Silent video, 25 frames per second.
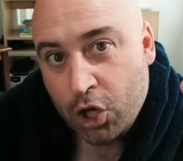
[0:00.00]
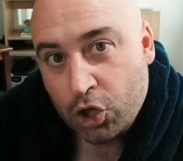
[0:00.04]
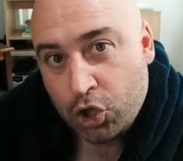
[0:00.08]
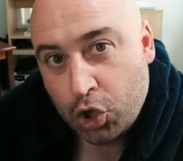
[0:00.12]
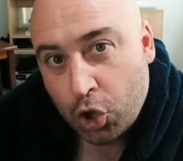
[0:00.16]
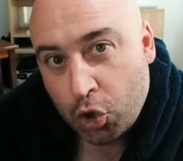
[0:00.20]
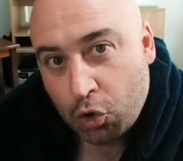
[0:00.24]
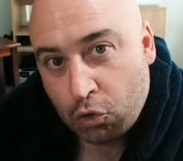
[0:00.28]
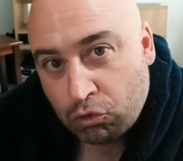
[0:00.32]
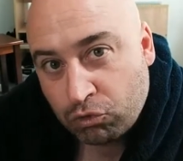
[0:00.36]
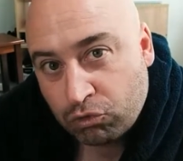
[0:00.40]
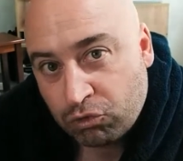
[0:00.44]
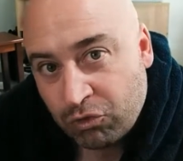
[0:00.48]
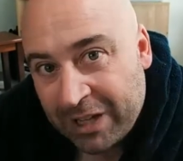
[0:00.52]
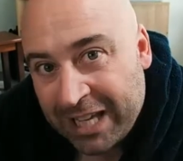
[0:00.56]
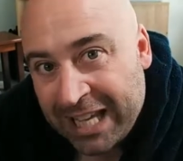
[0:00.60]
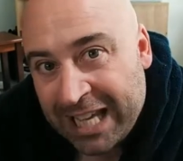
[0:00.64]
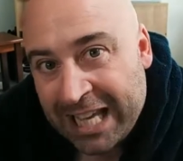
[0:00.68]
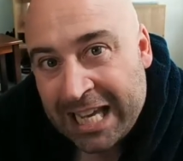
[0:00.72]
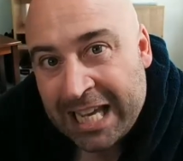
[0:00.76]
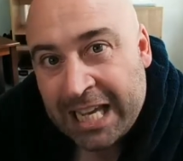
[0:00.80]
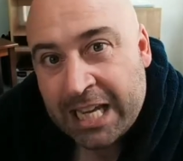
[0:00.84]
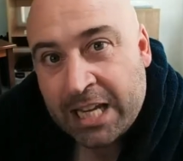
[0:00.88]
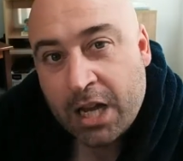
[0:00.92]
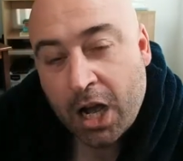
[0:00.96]
To
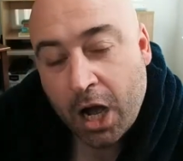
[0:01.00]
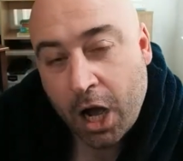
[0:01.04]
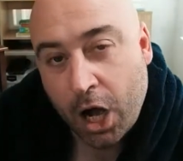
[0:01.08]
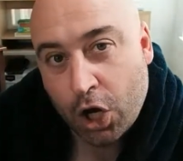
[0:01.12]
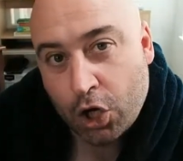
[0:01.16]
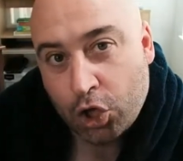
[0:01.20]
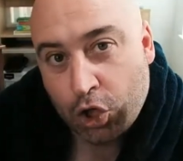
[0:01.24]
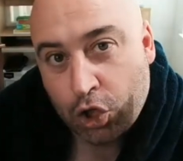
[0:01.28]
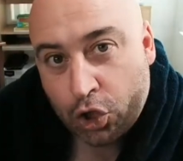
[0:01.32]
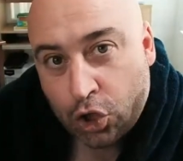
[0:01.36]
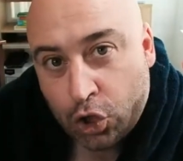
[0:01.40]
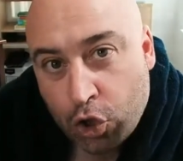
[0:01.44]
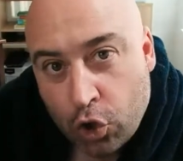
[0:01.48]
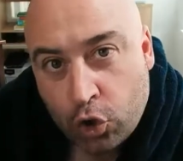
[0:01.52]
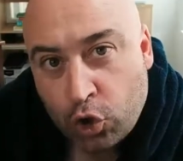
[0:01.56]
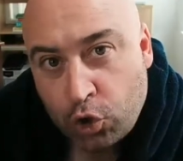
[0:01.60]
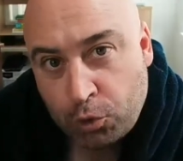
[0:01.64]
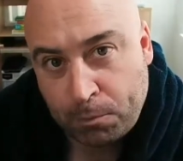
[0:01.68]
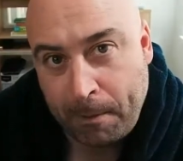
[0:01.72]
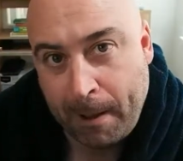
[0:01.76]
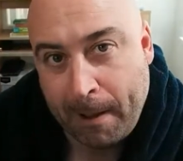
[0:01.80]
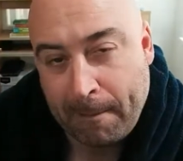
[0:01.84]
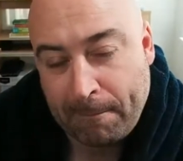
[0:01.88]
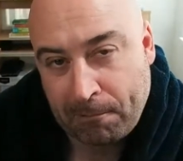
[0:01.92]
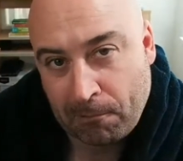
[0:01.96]
read a
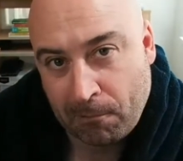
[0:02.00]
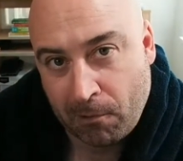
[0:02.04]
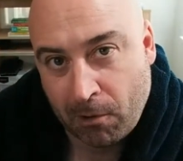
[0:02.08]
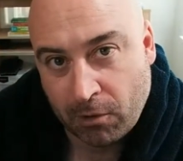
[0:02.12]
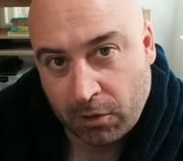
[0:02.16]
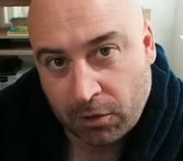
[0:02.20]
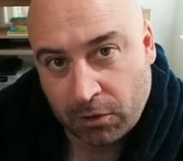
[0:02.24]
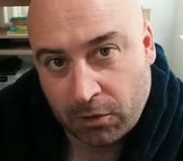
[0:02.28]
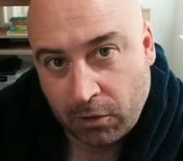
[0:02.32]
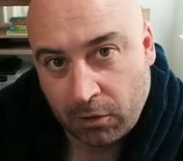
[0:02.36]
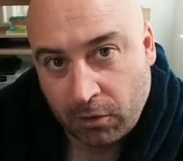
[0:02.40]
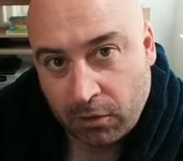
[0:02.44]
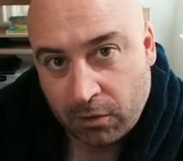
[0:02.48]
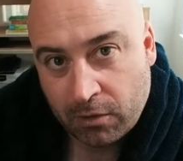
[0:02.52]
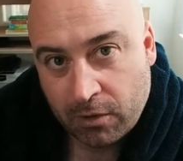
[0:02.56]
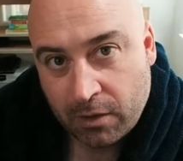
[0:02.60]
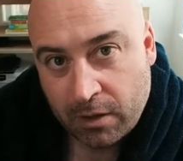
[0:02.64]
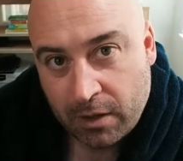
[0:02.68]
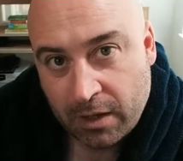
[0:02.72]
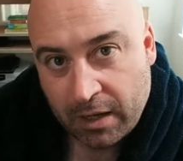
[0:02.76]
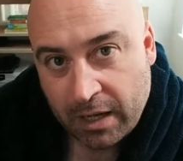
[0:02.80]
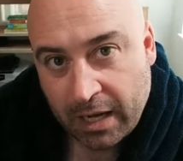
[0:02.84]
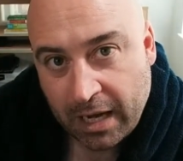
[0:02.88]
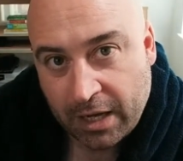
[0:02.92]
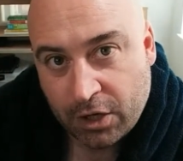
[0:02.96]
newspaper article
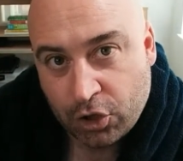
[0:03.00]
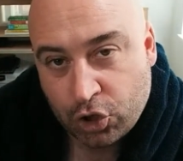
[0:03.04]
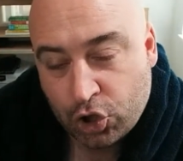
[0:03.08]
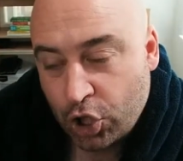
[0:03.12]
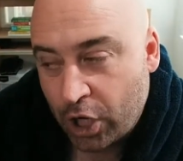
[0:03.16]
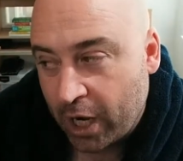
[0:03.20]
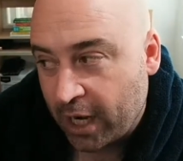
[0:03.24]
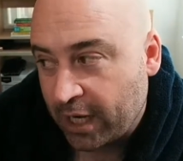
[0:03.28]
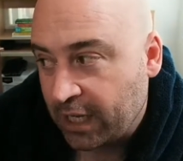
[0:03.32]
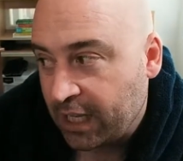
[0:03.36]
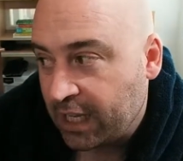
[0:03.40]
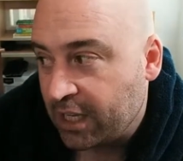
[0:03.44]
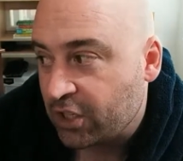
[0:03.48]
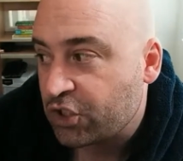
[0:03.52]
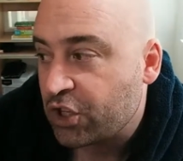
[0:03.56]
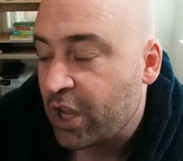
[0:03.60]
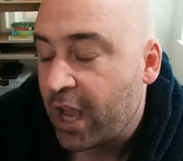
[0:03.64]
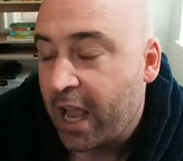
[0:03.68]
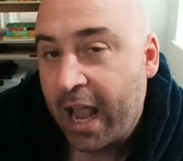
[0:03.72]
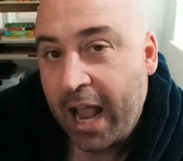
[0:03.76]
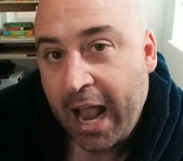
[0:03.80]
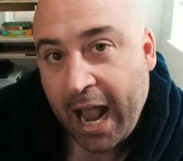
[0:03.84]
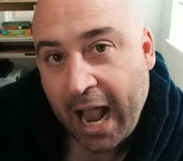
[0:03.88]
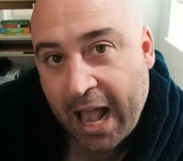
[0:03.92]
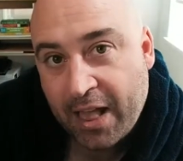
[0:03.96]
in Chinese
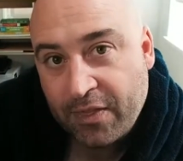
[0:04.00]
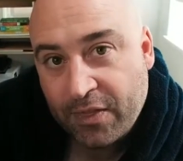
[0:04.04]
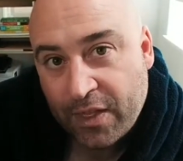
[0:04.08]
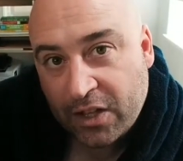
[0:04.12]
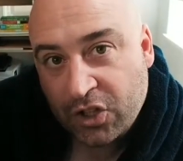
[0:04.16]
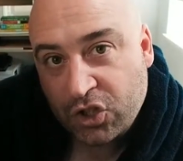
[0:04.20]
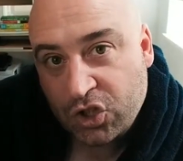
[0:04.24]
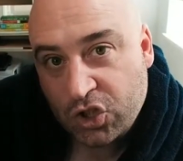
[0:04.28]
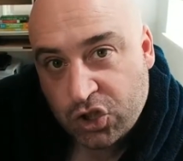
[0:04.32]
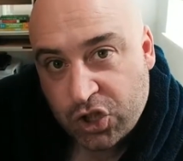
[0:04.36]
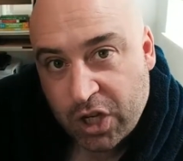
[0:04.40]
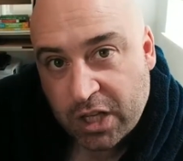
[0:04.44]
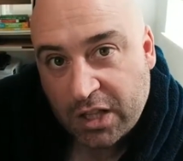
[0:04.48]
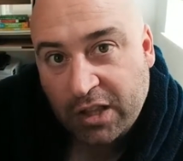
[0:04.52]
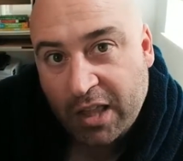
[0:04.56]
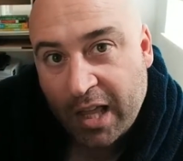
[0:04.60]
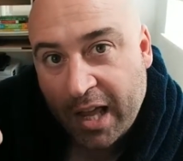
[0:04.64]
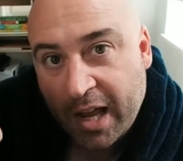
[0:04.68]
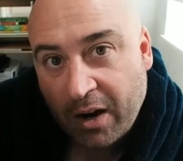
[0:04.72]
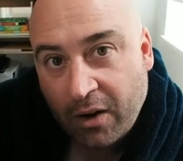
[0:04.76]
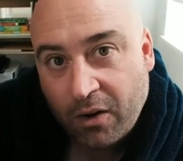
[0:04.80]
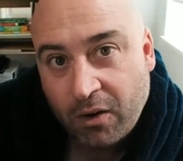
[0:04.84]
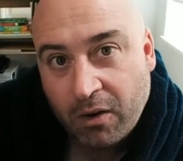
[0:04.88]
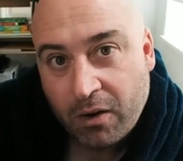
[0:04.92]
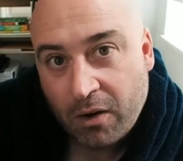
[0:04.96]
and then sit
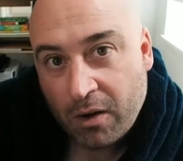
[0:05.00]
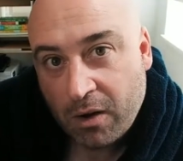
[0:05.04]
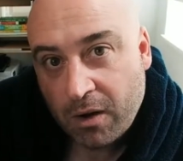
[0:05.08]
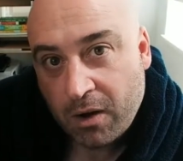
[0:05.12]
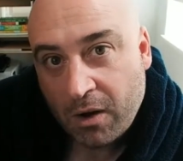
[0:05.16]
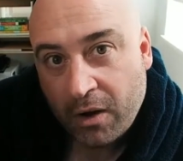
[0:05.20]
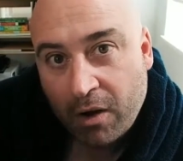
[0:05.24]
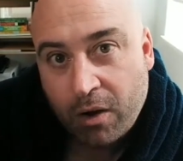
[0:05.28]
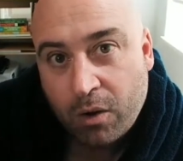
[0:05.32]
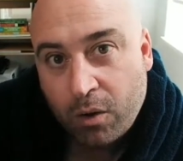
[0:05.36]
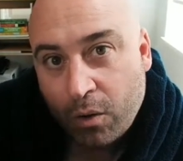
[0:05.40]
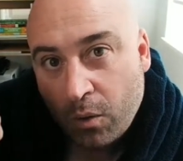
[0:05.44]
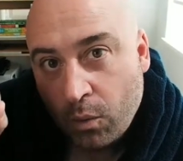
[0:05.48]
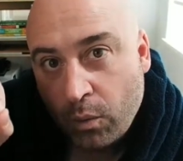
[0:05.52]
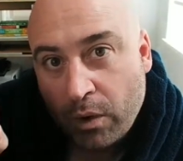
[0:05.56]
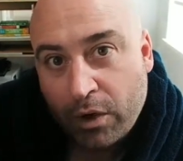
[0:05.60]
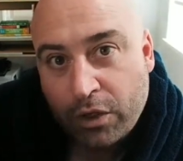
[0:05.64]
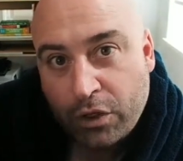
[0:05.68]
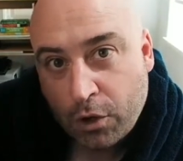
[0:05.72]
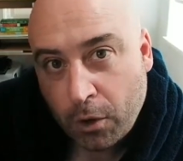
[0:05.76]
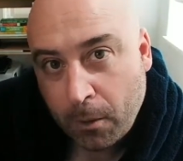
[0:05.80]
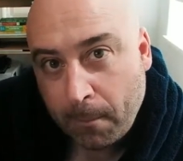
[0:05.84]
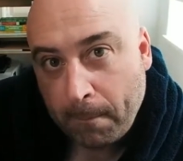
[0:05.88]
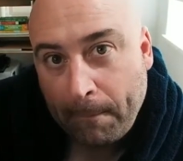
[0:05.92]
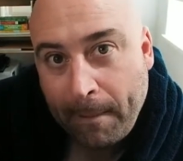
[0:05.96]
there
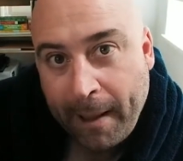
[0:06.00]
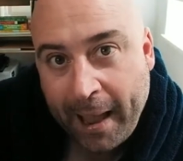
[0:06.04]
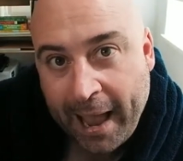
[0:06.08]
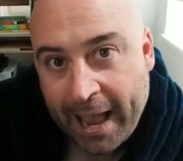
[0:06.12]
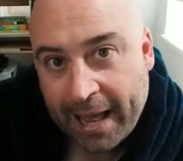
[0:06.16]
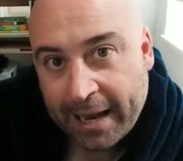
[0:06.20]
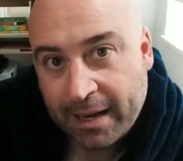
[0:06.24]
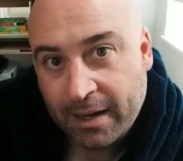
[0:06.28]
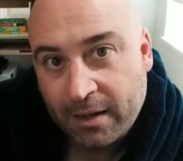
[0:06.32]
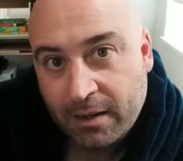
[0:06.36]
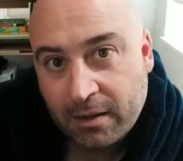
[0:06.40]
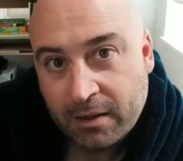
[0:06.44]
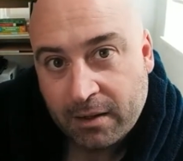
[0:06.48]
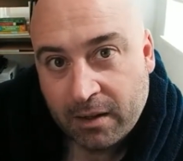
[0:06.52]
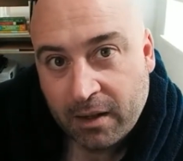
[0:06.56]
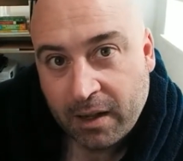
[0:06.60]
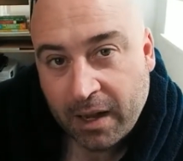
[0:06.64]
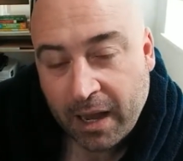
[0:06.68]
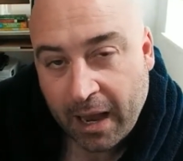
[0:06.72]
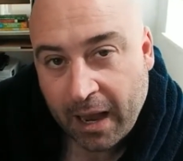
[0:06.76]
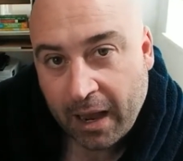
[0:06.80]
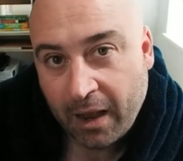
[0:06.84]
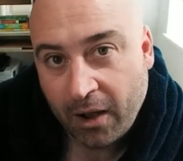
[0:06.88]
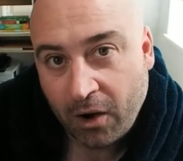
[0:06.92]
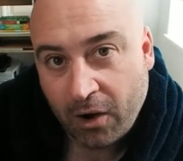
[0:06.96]
with your pen
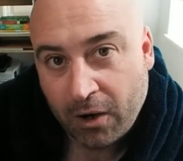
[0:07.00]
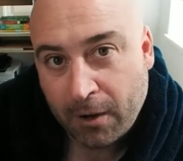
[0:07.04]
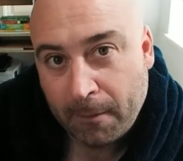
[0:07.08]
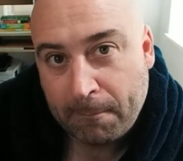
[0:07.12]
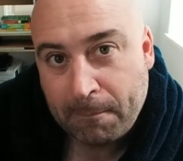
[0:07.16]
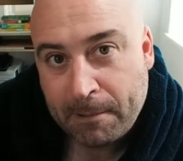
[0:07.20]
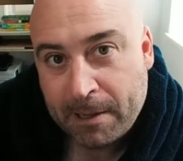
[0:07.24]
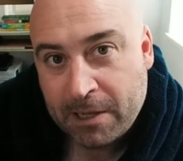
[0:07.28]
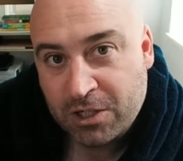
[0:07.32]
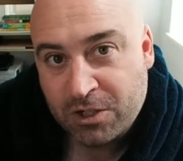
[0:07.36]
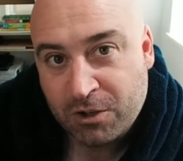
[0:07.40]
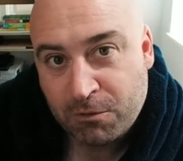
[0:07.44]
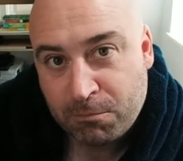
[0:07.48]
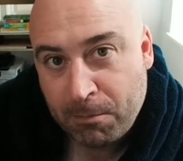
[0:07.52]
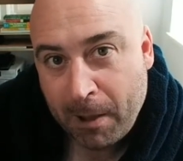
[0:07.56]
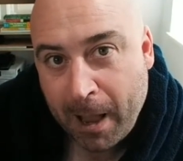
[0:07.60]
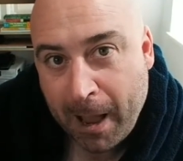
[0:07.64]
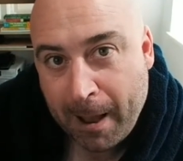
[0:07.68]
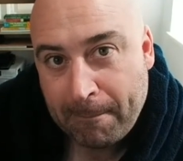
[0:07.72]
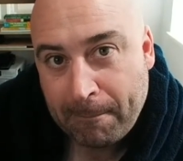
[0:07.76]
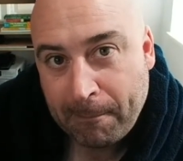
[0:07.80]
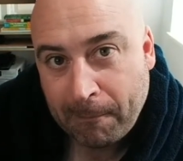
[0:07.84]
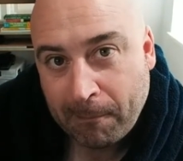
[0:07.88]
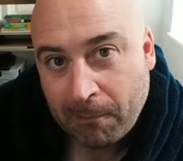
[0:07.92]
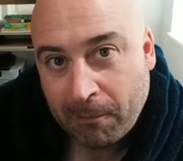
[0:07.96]
on a piece of
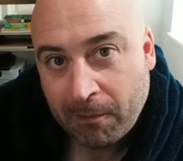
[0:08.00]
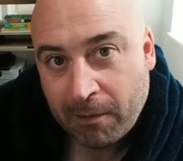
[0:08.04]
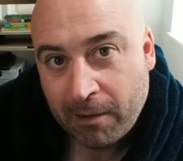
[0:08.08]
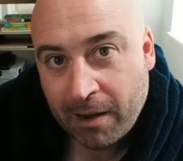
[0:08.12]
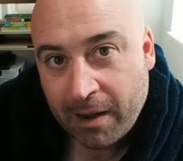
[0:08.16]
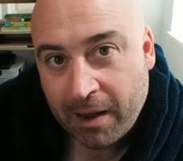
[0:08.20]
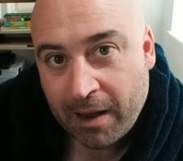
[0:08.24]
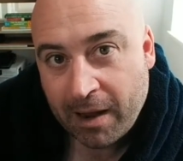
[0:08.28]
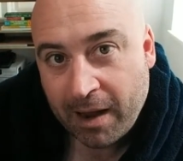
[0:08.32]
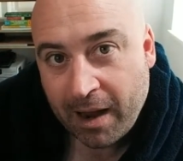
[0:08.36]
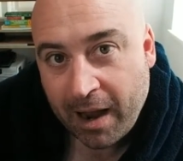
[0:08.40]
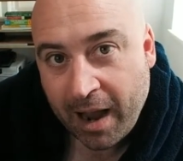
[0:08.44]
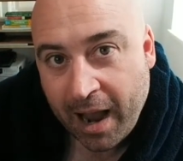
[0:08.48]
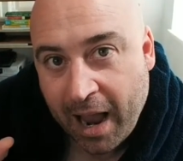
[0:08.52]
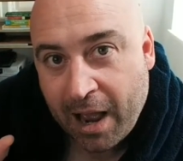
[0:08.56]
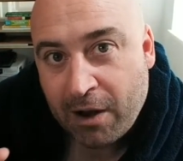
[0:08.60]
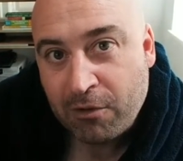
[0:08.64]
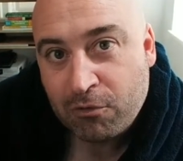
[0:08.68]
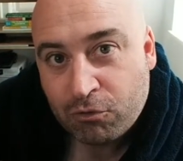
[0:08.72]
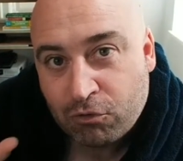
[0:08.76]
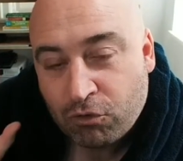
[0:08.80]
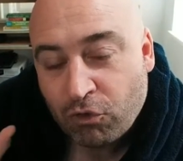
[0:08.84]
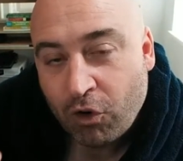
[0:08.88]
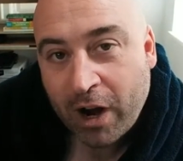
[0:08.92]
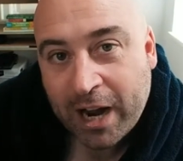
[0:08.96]
paper
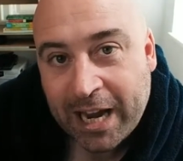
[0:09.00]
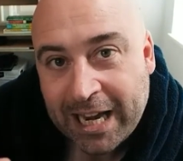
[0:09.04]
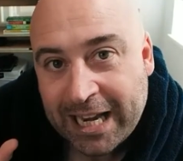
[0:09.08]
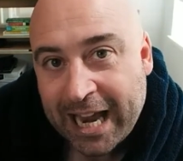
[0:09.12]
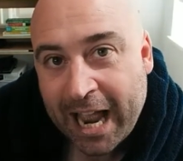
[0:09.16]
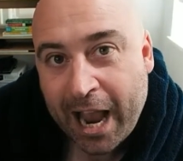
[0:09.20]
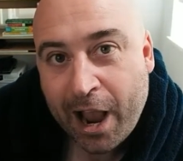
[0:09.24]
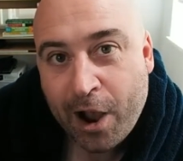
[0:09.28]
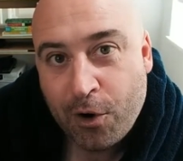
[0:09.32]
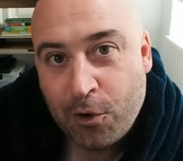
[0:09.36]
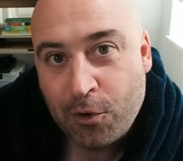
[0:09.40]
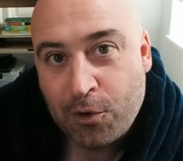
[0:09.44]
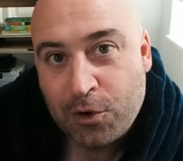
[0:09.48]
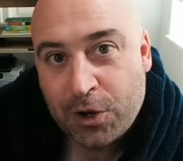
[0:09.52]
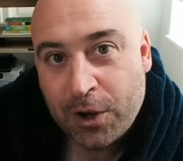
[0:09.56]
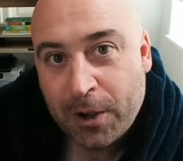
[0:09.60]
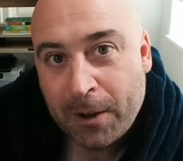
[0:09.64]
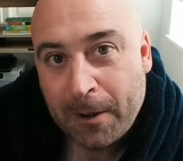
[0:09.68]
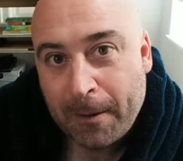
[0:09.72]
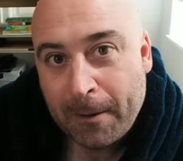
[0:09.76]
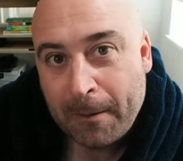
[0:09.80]
and write out